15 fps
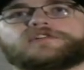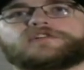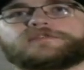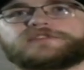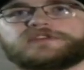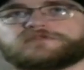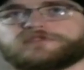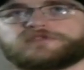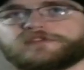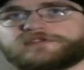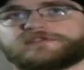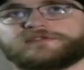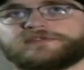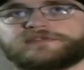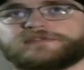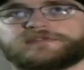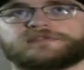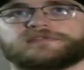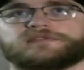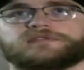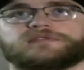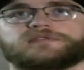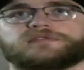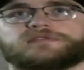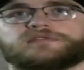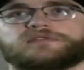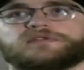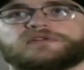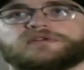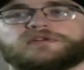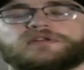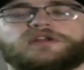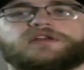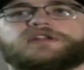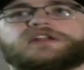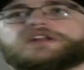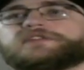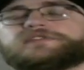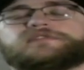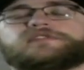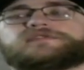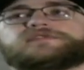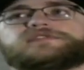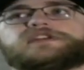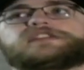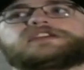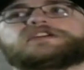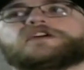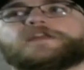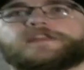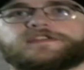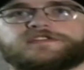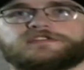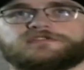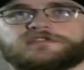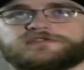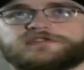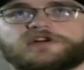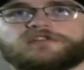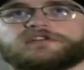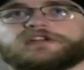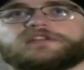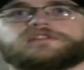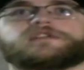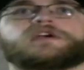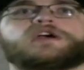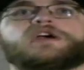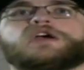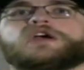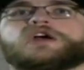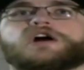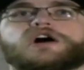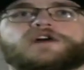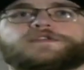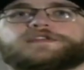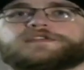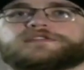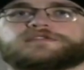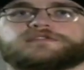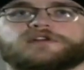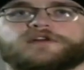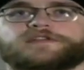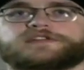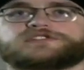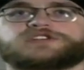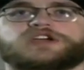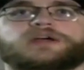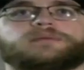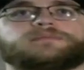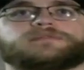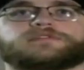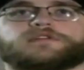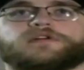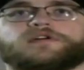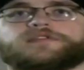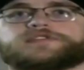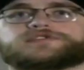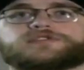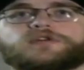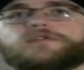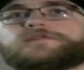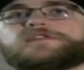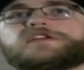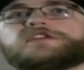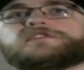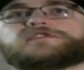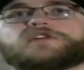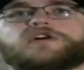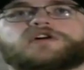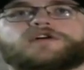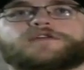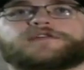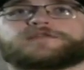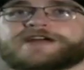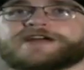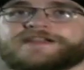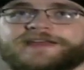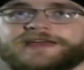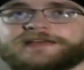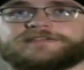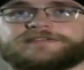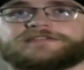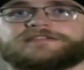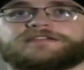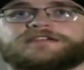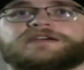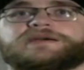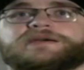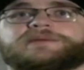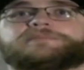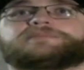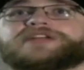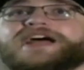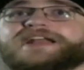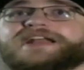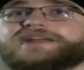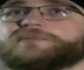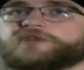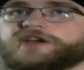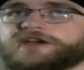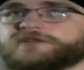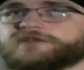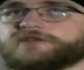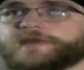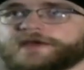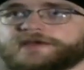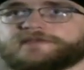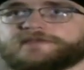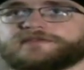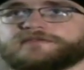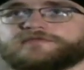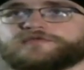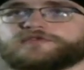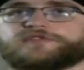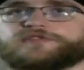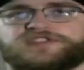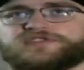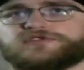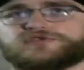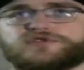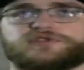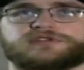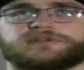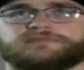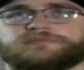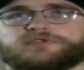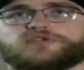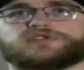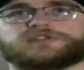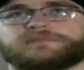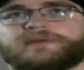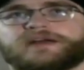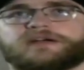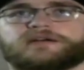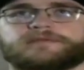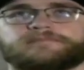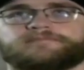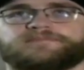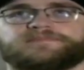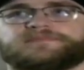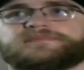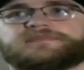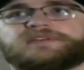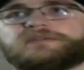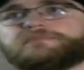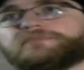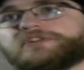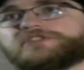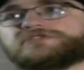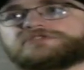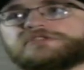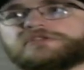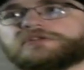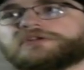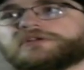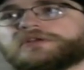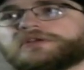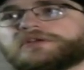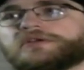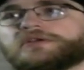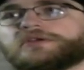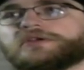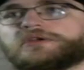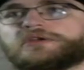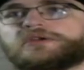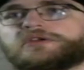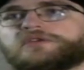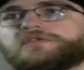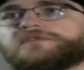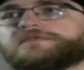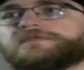you have to get all the crystals, not, not the crystals, you have to get all the secret tokens, all, this, all the gems, all the trophies, all the relics, platinum rank relics, or at least gold or, gold or better, I'm pretty sure.